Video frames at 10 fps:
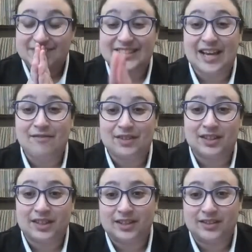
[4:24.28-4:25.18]

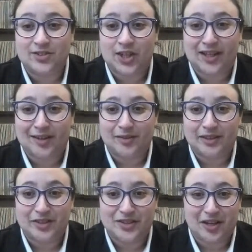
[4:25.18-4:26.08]
definitely check out
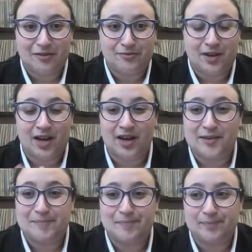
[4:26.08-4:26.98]
her stuff.
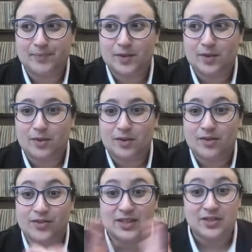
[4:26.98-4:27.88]

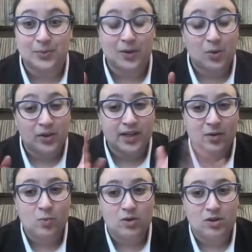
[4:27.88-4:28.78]
This recording
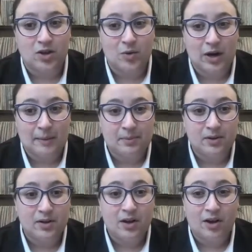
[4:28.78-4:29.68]
will go up
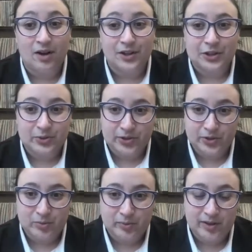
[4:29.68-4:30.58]
on
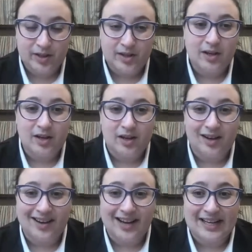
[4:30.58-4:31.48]
YouTube,
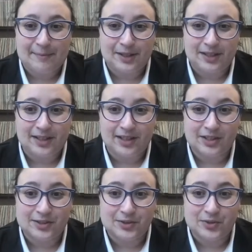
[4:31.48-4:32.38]
and I'm going to
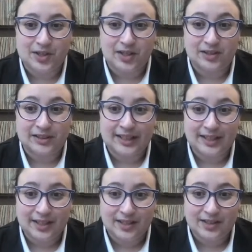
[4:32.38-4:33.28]
include a
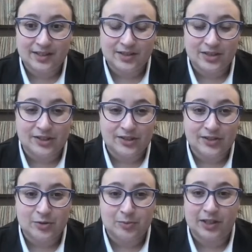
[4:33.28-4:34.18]
link to
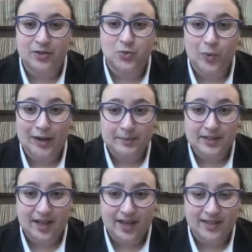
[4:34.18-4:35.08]
Sumiko's
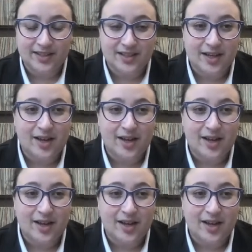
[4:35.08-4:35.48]
website.